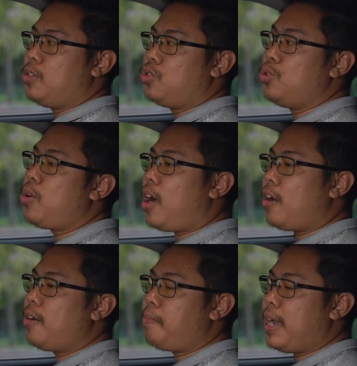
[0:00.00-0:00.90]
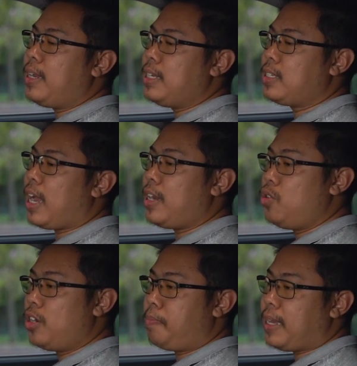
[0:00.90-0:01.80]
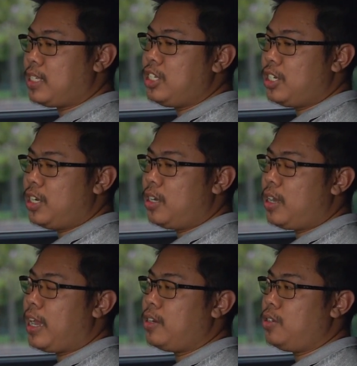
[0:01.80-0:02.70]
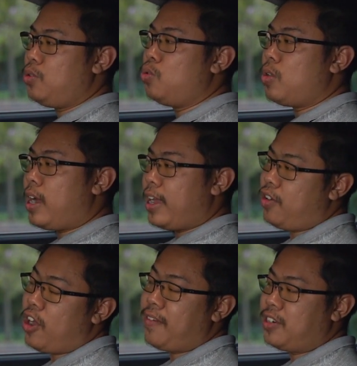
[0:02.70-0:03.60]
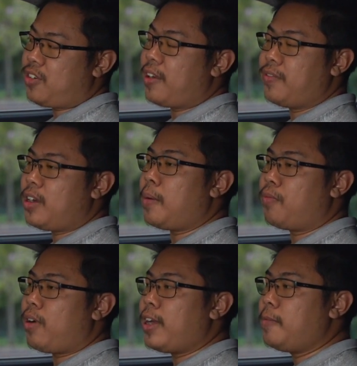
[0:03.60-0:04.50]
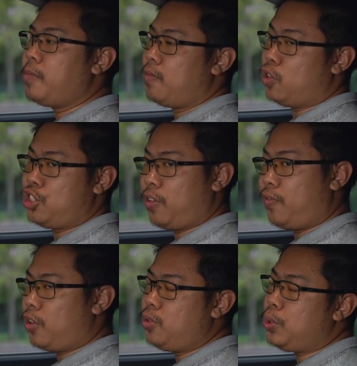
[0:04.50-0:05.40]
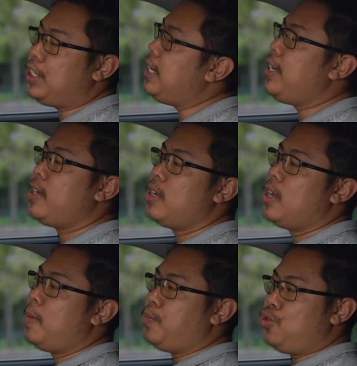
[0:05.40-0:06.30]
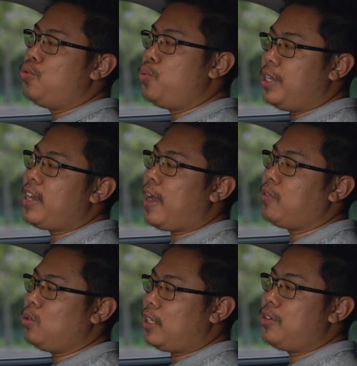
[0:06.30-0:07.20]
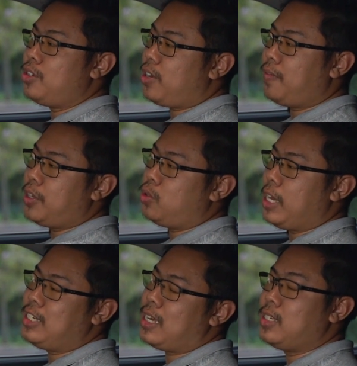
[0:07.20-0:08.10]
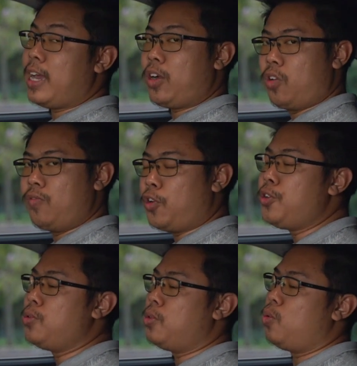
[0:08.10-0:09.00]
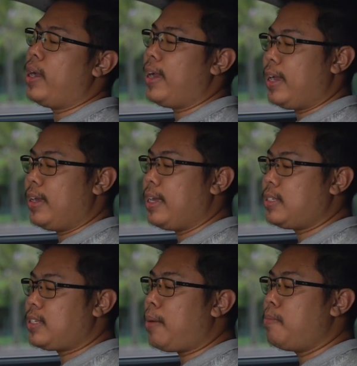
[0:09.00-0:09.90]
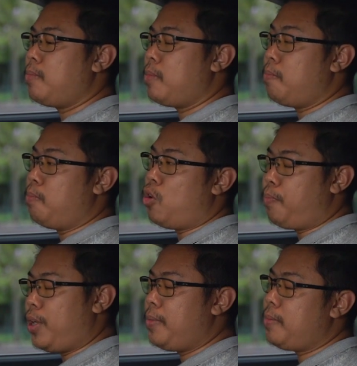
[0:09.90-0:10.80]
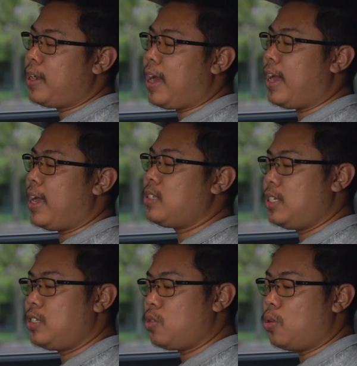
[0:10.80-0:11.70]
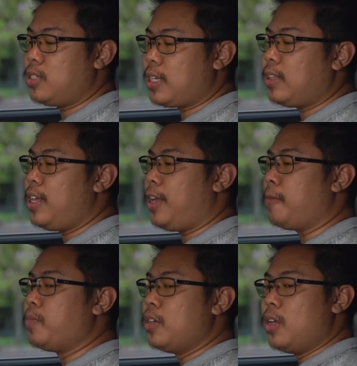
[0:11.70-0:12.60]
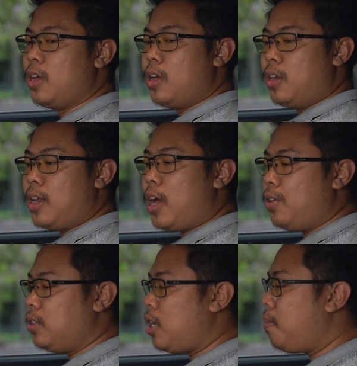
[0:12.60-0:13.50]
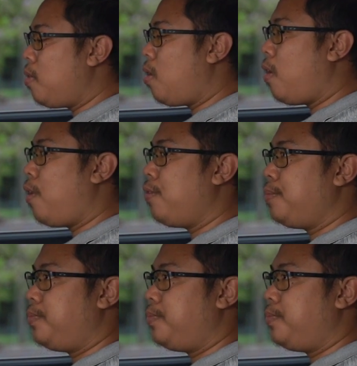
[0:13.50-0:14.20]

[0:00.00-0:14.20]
so you are buying this car and you are the passenger and you have a driver up front for chauffeur duty, you will have to tell your driver to adjust the aircon for you, whereas some more premium car has its own setting. Now in terms of